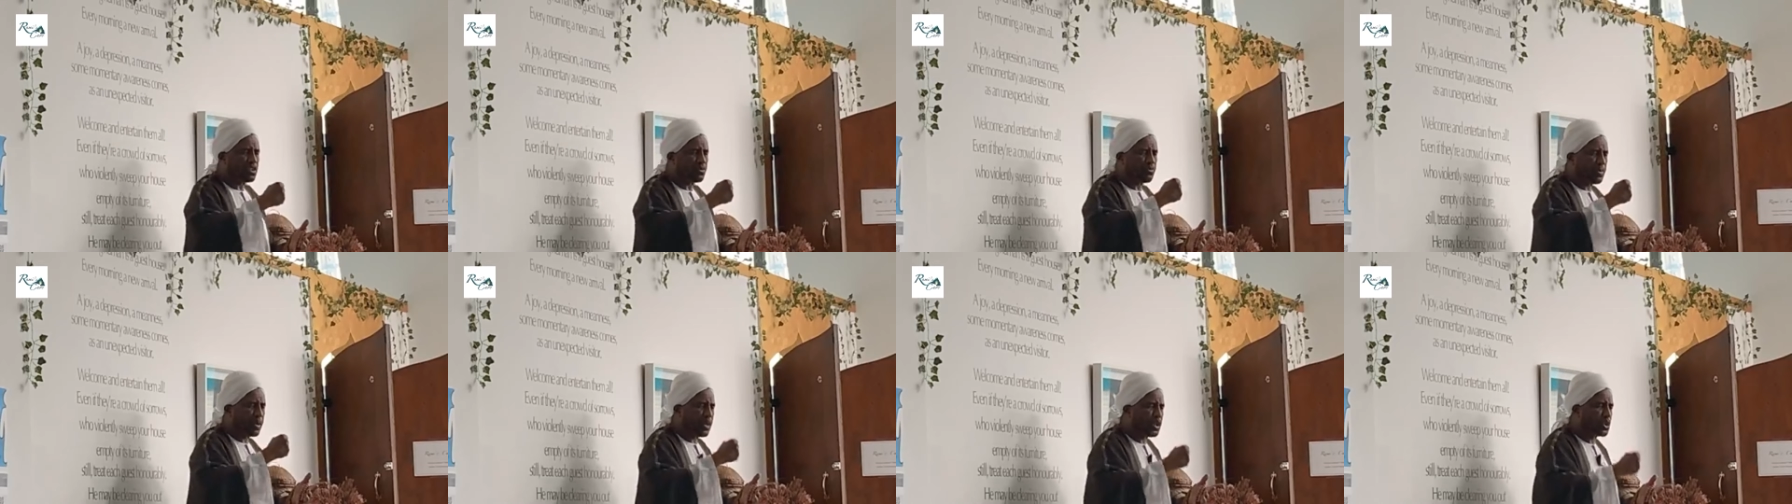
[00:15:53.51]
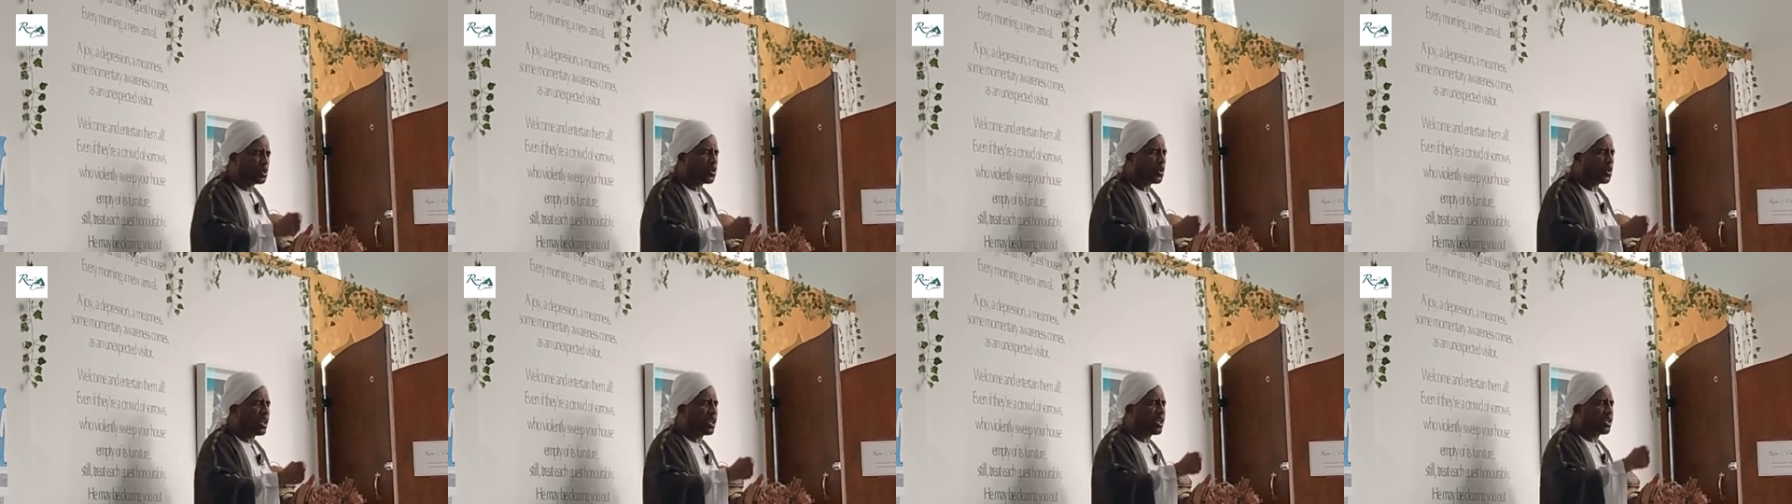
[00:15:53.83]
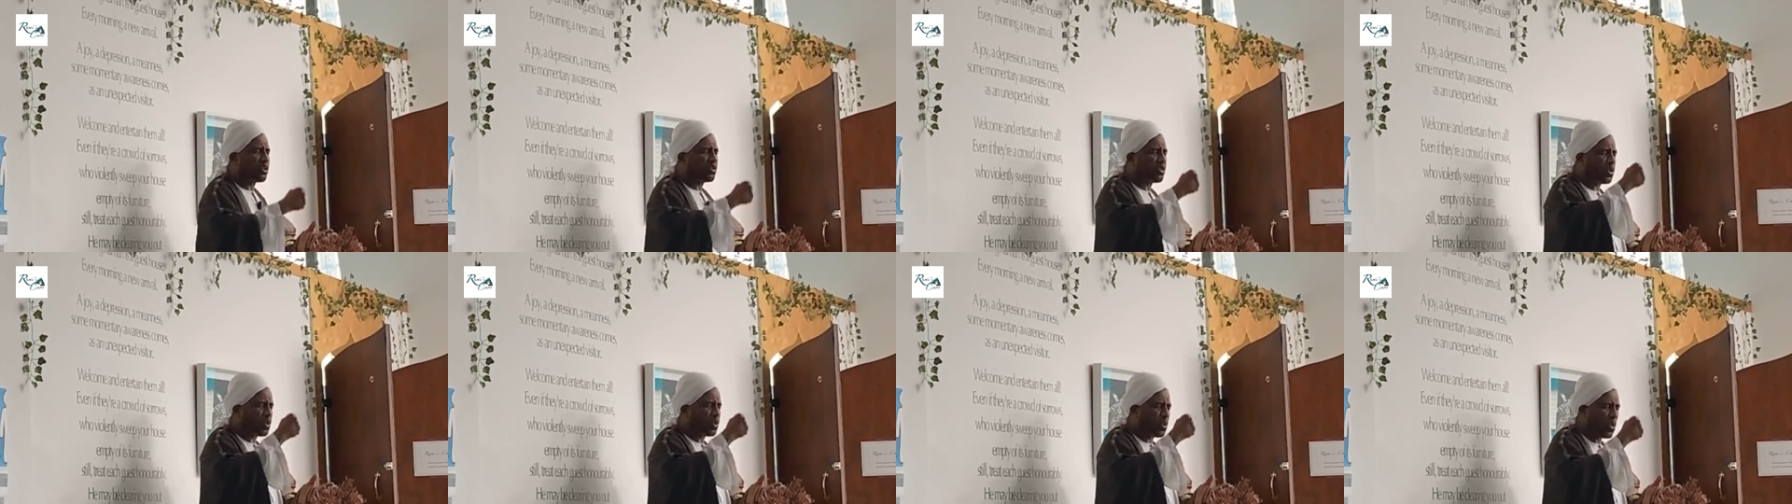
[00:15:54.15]

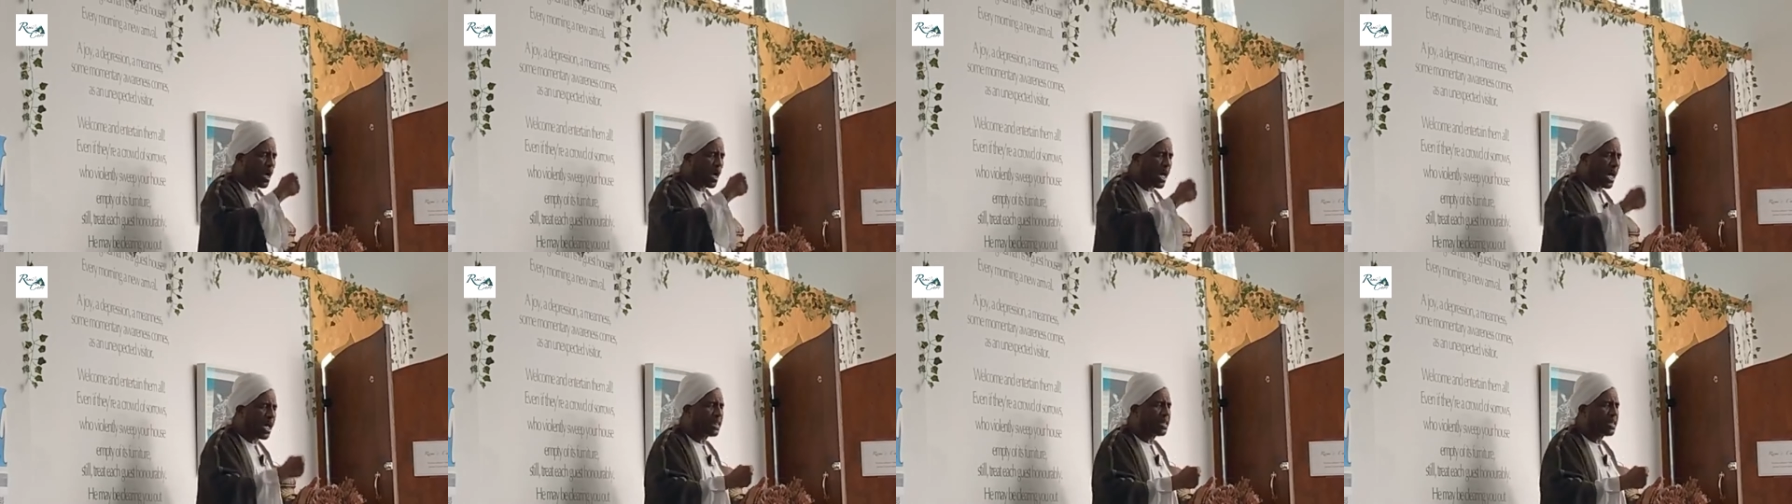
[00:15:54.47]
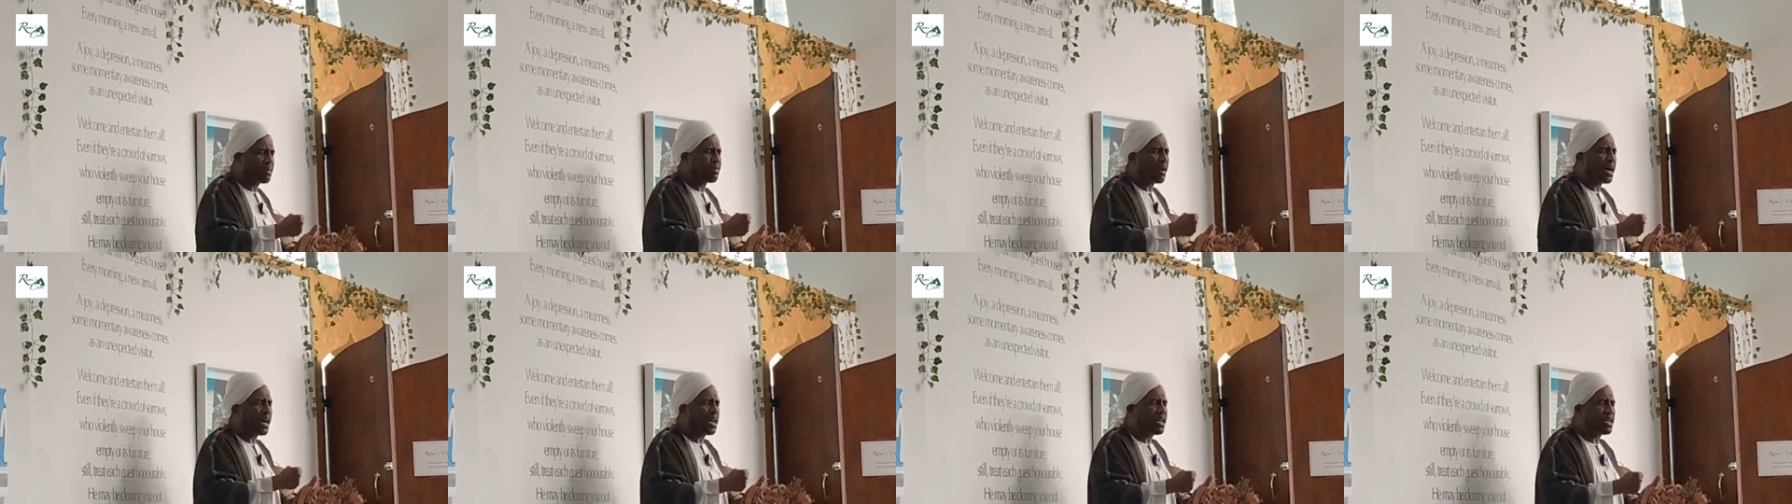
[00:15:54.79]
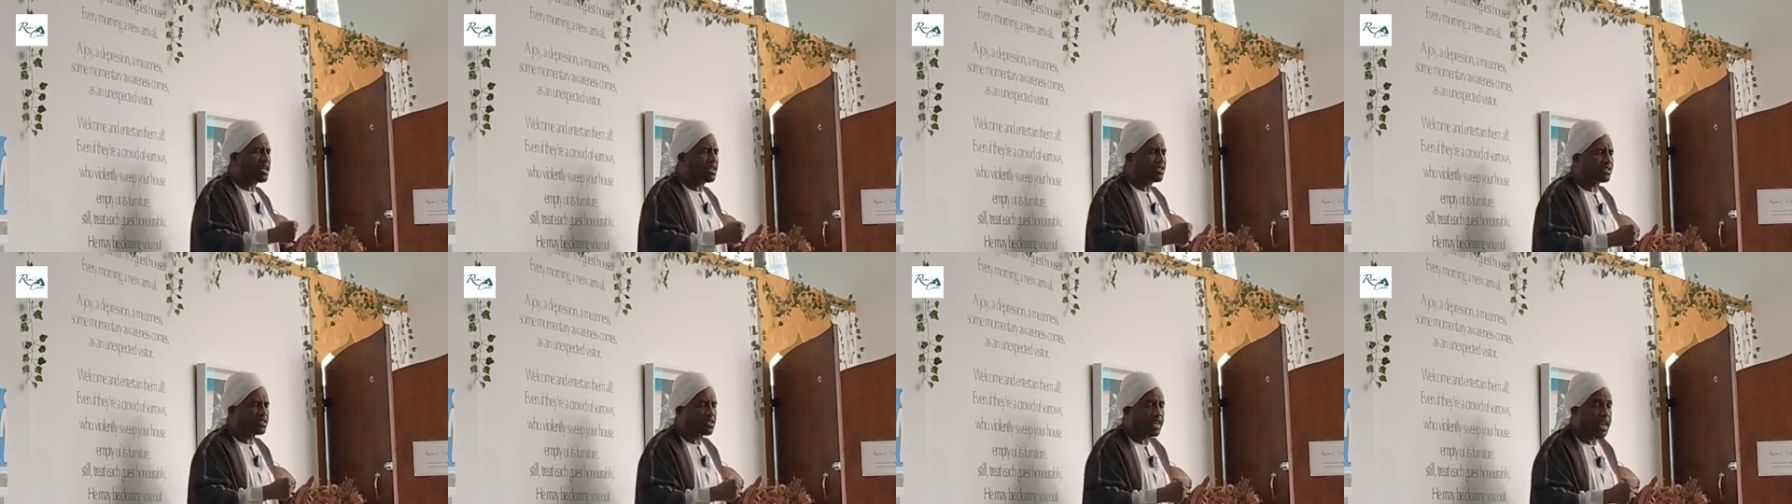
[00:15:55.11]
spiritually through Adam
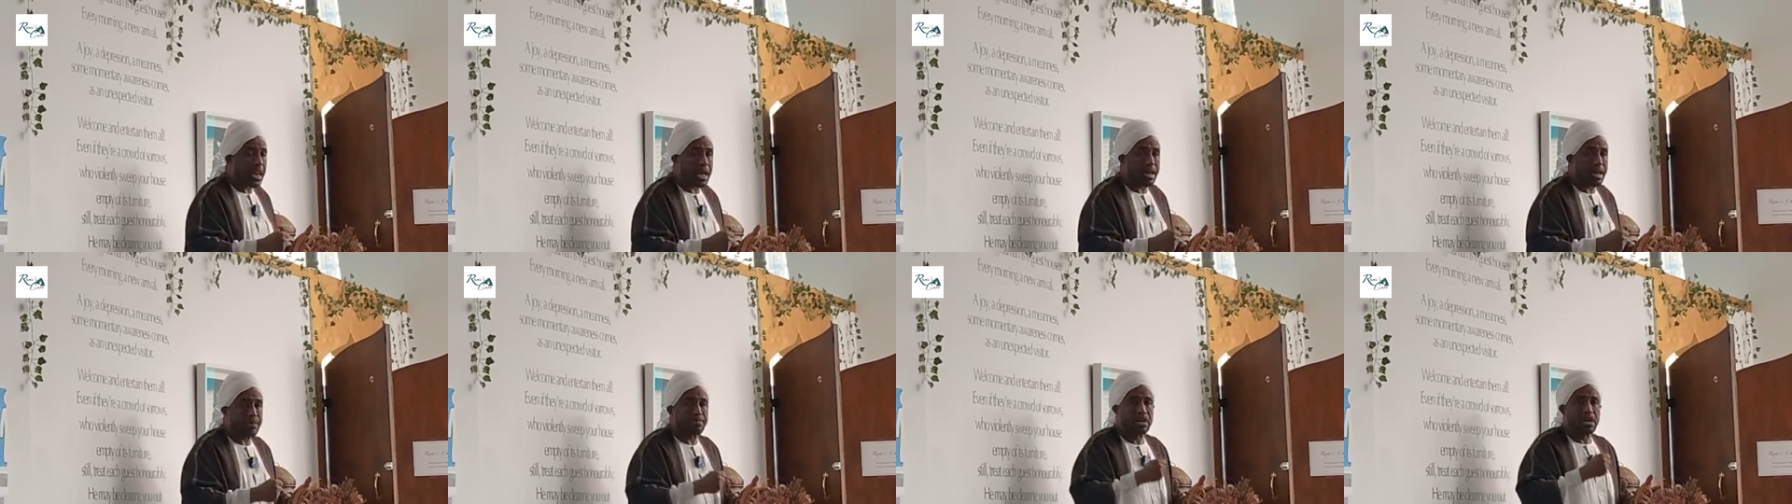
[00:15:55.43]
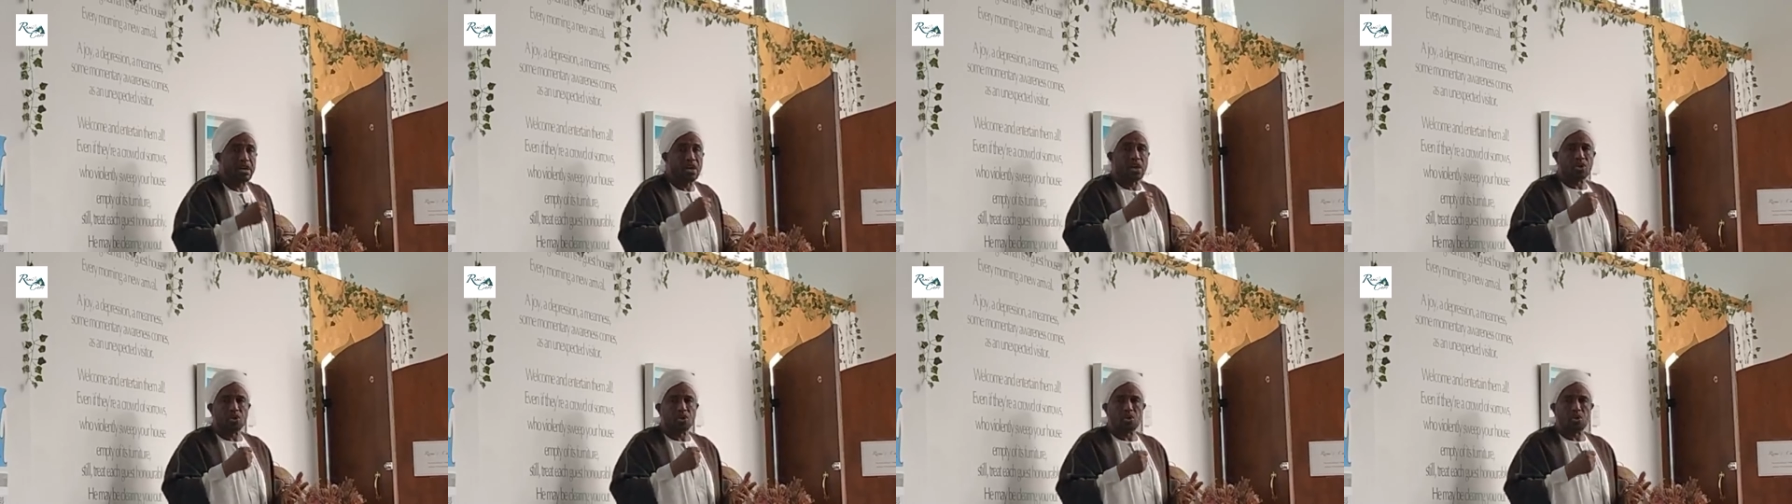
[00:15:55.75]
alayhi salam